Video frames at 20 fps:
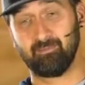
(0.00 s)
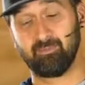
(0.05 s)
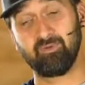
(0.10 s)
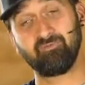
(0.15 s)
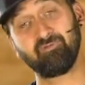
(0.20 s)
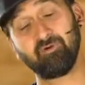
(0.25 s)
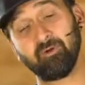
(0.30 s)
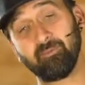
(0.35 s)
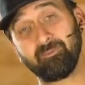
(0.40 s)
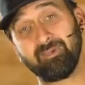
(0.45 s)

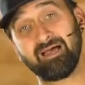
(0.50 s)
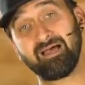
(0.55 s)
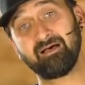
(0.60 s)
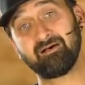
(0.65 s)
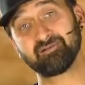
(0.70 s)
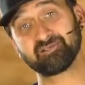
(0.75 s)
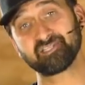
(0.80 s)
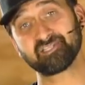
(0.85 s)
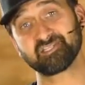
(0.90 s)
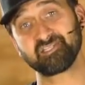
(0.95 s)
But for a
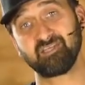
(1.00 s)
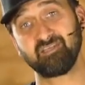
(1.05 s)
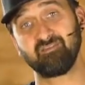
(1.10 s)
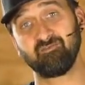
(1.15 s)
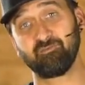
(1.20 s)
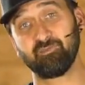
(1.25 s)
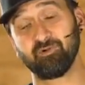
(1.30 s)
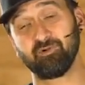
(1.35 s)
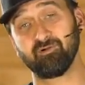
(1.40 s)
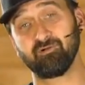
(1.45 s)
mouse to
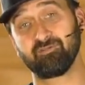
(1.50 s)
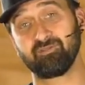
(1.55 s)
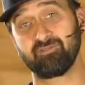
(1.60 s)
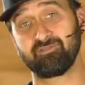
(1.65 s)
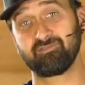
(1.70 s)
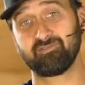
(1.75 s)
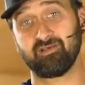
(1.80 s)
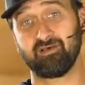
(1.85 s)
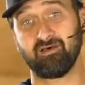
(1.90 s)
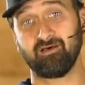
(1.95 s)
give birth
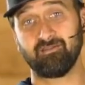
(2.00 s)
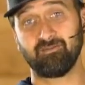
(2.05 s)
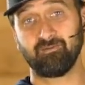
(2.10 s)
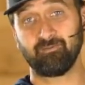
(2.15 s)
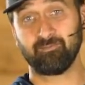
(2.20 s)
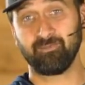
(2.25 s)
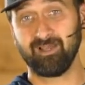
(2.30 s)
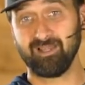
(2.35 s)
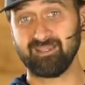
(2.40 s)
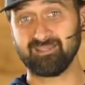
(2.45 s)
to
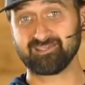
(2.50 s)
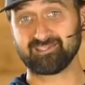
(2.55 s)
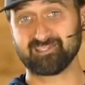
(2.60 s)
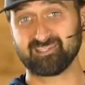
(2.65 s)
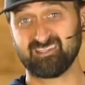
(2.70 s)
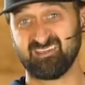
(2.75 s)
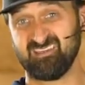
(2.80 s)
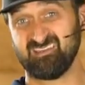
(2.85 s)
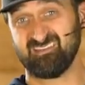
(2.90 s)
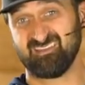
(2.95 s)
other
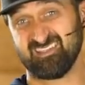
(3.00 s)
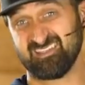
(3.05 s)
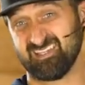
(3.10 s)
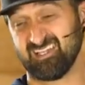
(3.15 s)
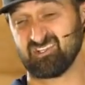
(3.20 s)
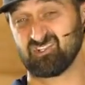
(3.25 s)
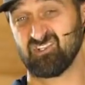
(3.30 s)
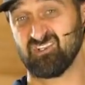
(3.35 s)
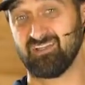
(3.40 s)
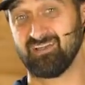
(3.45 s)
mice, it's
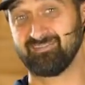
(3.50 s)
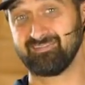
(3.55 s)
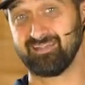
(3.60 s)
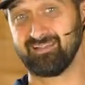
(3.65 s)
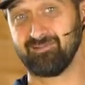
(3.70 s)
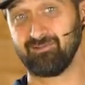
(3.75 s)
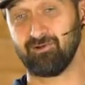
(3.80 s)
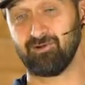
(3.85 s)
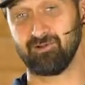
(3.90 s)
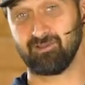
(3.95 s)
actually not
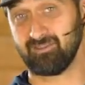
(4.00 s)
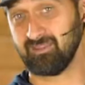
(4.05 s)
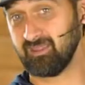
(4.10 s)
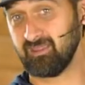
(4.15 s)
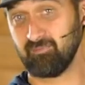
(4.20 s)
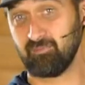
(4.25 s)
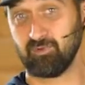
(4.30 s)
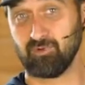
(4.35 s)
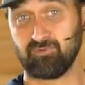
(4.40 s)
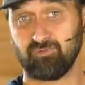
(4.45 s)
that long, and they
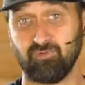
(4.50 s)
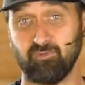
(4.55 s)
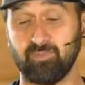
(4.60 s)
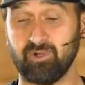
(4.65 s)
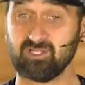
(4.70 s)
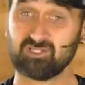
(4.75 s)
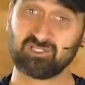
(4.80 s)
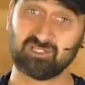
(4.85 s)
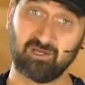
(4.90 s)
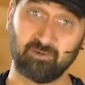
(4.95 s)
give birth to a
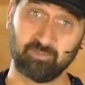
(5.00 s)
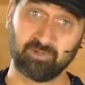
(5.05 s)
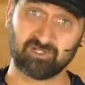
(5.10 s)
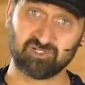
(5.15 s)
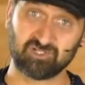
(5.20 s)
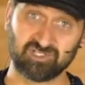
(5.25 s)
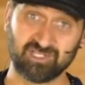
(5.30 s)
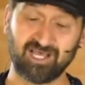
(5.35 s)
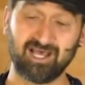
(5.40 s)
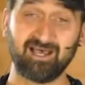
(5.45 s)
bunch. Now a
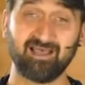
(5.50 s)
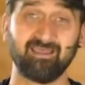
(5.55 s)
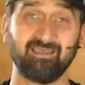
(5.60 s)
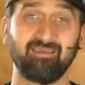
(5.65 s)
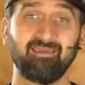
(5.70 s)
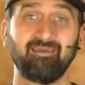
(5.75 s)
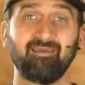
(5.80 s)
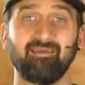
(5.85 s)
bunch die.